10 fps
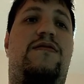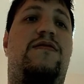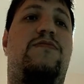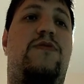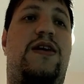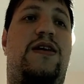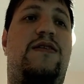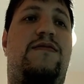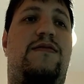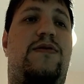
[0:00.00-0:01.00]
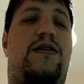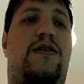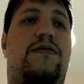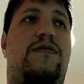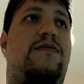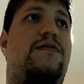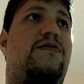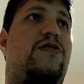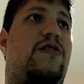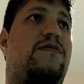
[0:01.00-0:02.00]
it's really easy because this is
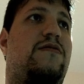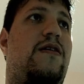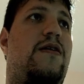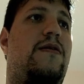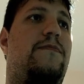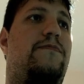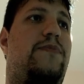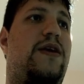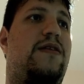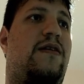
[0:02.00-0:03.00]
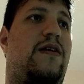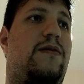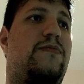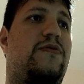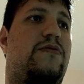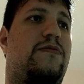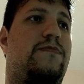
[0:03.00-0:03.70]
just P times,